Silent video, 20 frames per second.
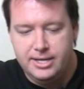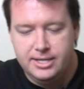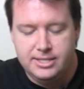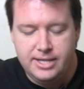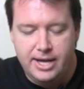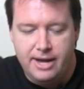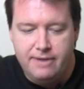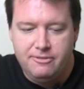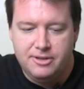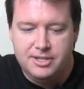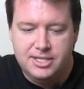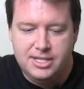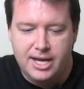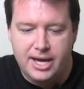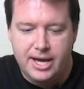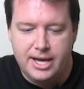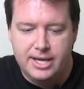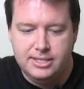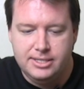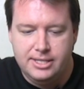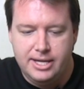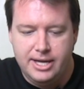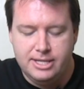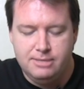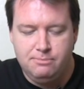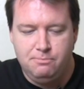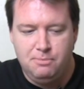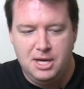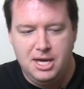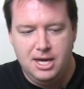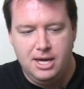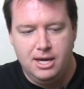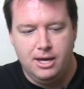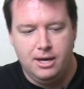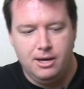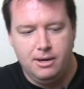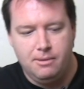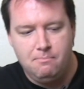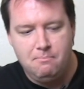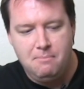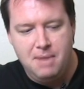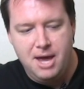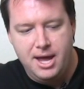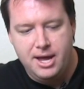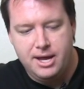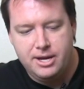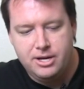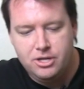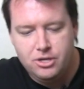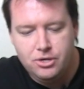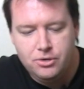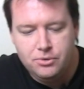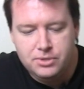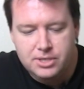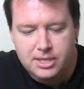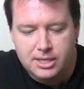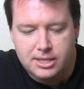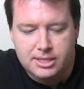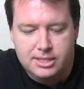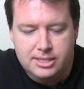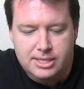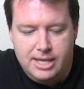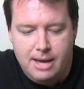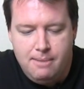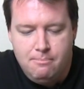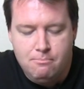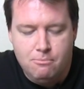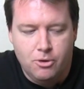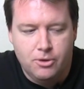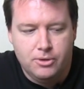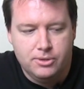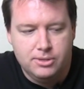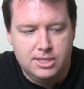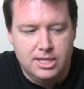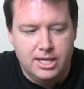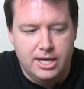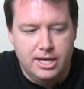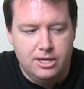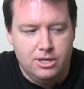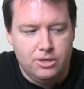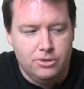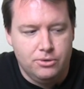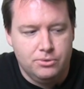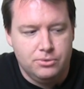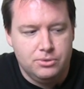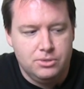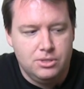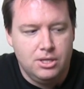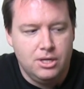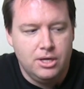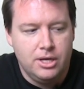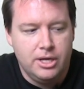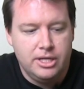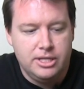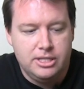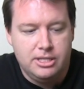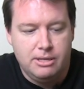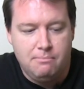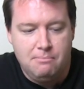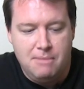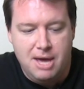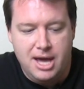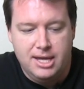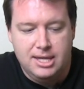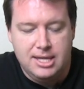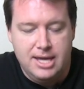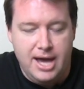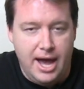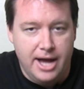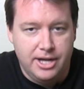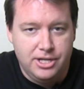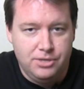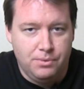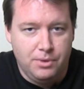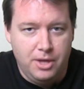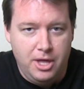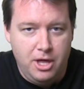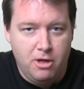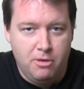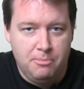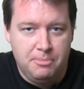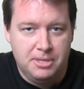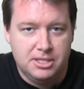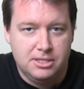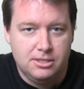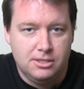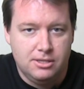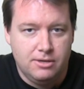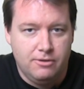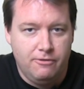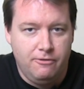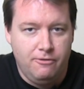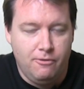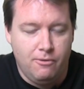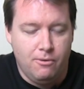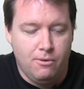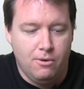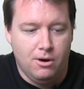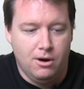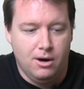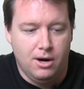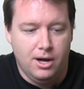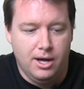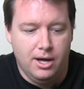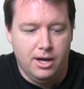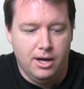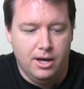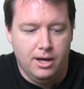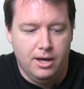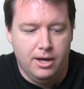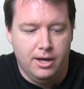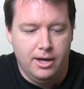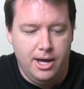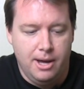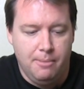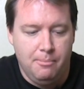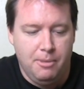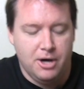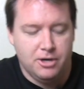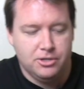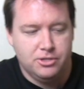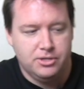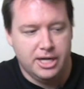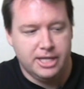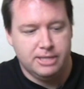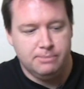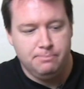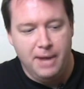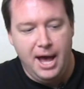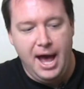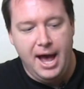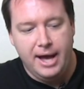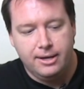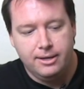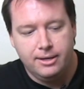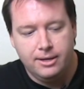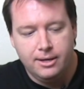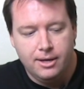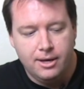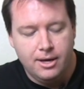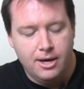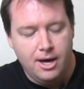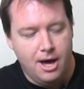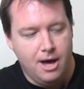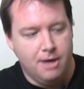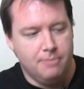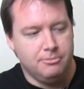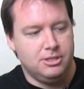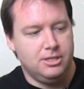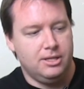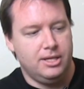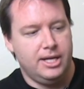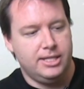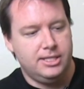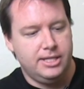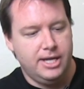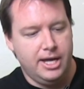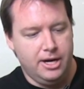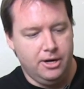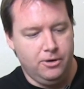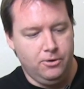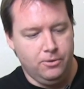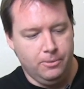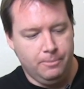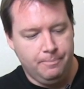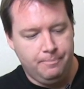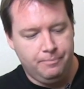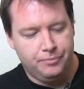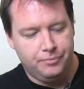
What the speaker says: is advertised as being made using the same molds they used to make the actual helmets for Empire Strikes Back. So that's kind of cool.